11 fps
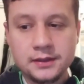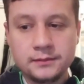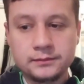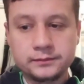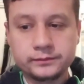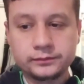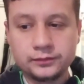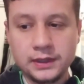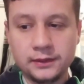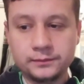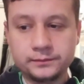well,
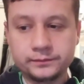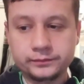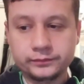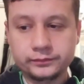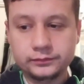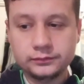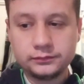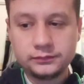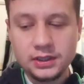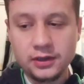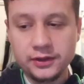
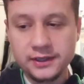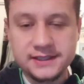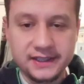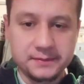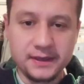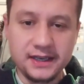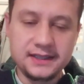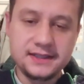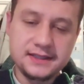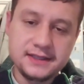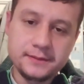on thirty-six
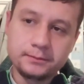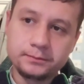minutes,